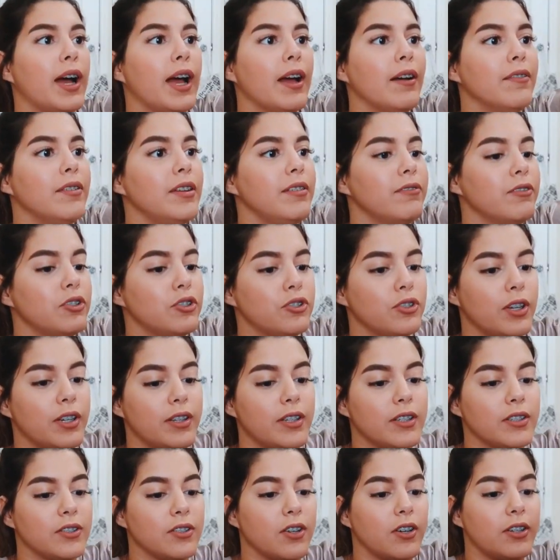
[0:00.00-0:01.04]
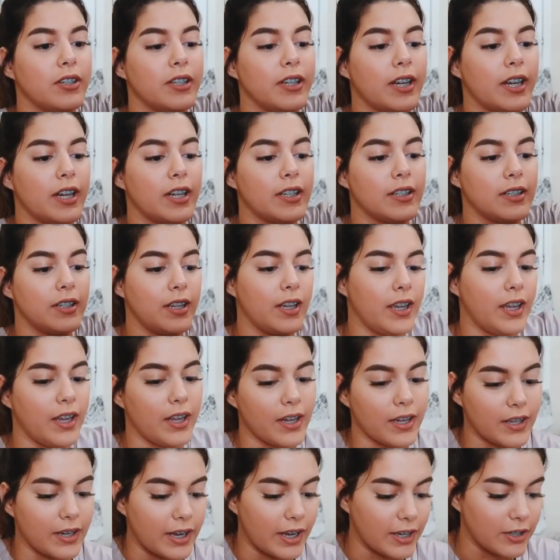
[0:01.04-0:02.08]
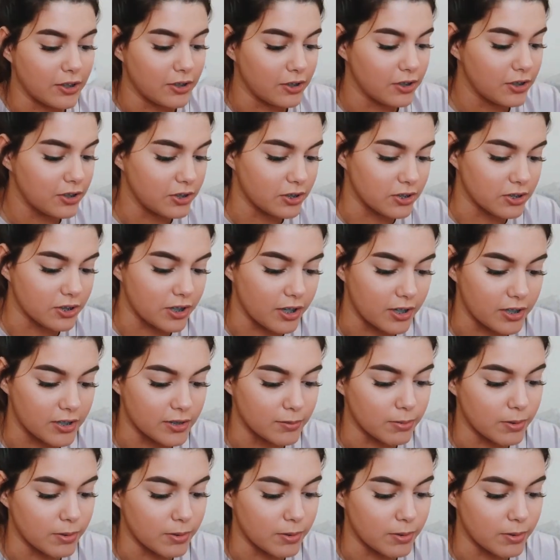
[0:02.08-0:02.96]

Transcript: I haven't even tried this on yet and I literally just got it